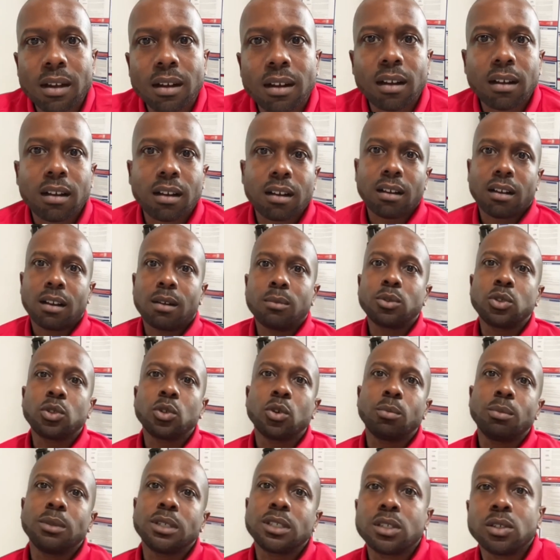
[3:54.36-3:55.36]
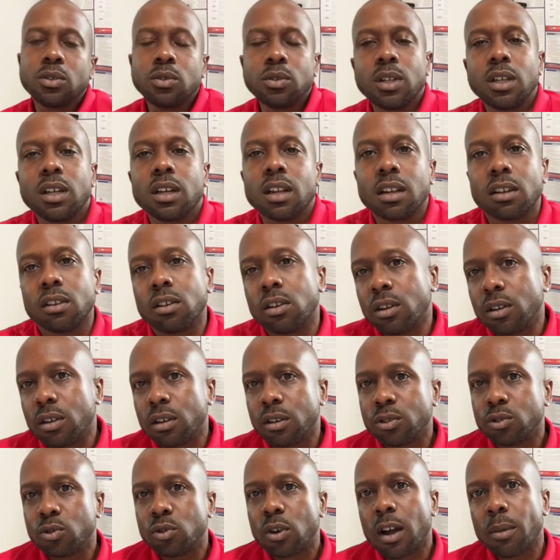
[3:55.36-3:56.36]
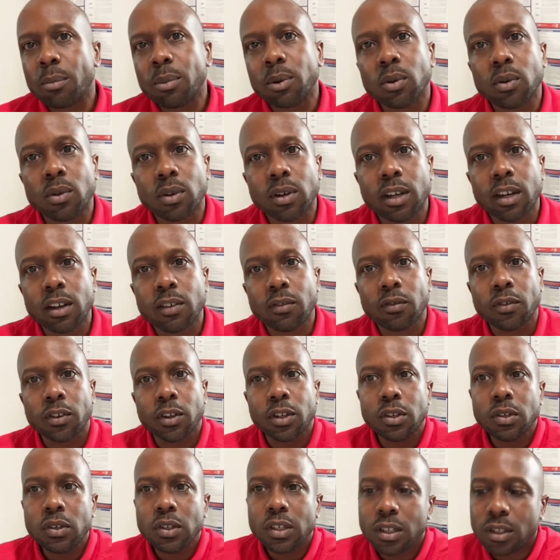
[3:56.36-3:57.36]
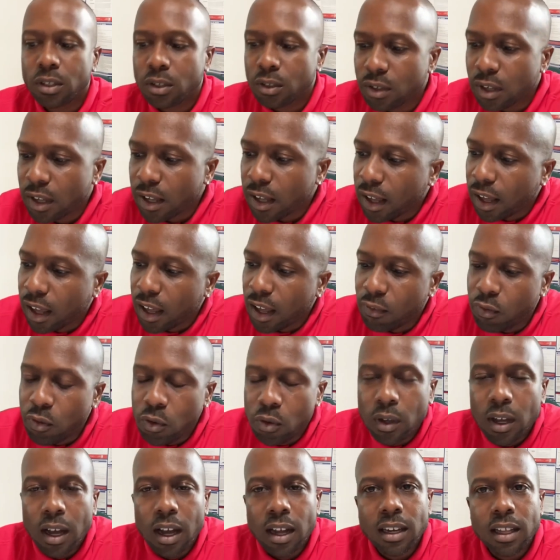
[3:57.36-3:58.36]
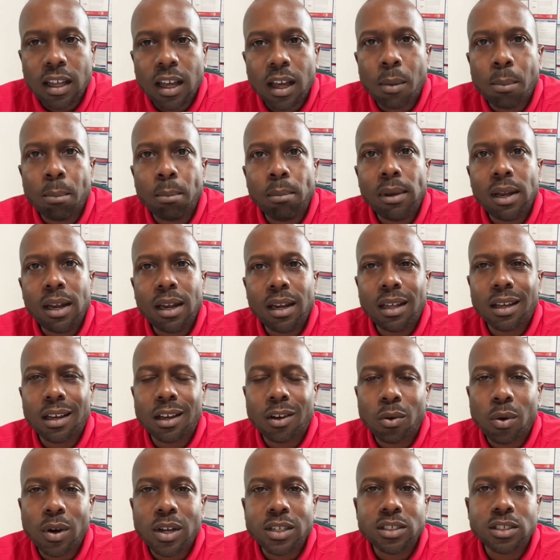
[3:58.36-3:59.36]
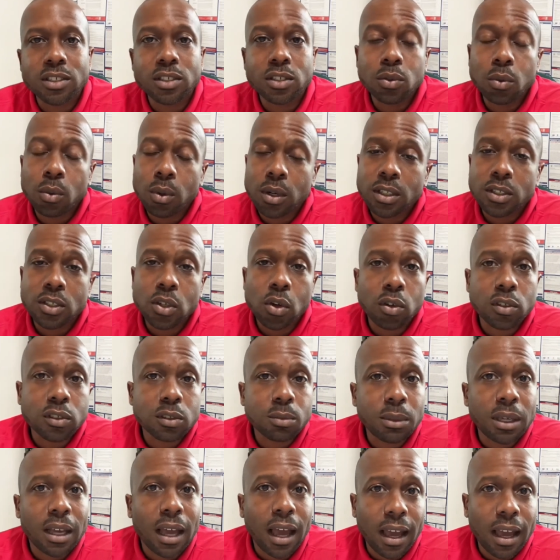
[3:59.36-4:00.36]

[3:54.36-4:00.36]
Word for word: Uh, I'm sure Miss Ludi will, will, uh, uh, drop it on here for you. You know, if you got any immediate questions, you want to talk to me